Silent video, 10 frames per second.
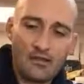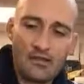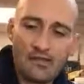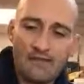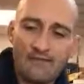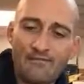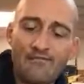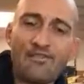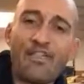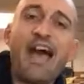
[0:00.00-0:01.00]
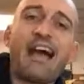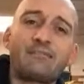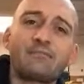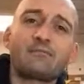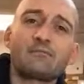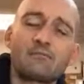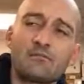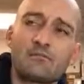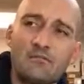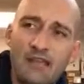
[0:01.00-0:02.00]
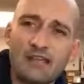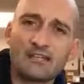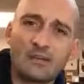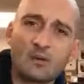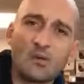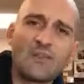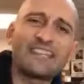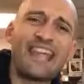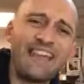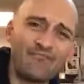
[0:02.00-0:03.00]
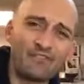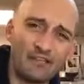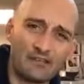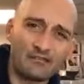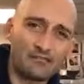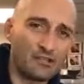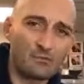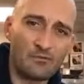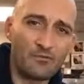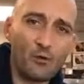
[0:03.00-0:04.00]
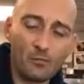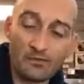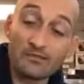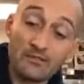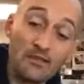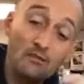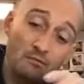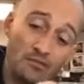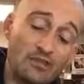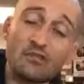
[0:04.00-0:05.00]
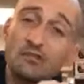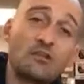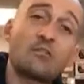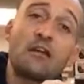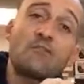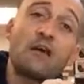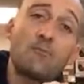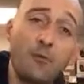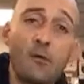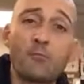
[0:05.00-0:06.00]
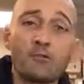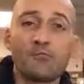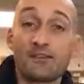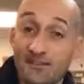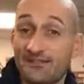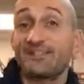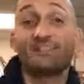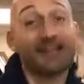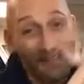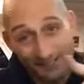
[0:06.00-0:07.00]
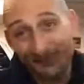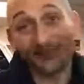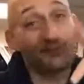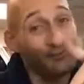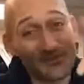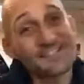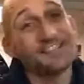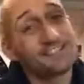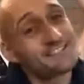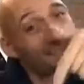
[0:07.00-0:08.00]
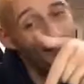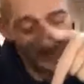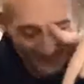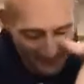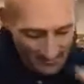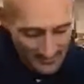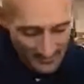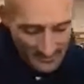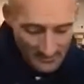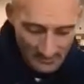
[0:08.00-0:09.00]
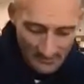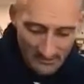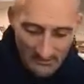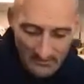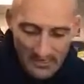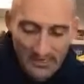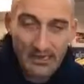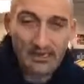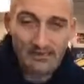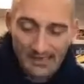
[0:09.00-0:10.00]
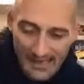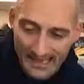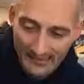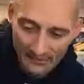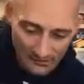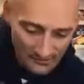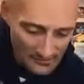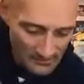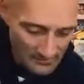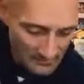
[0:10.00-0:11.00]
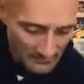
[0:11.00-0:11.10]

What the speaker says: and that created a weak ending to the performance. With this, you don't have that problem because it's textured on the inside. So it actually